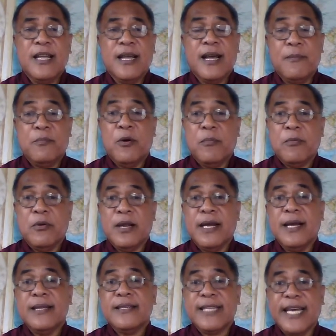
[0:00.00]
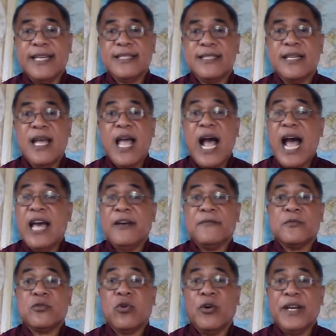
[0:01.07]
a popular text, I have
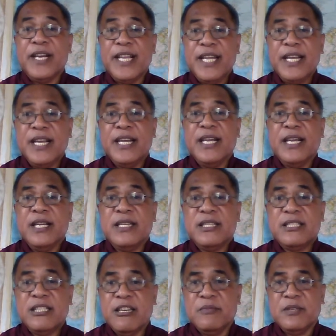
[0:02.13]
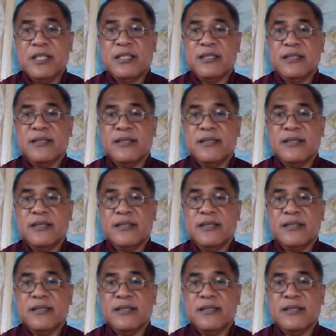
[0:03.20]
20 sermons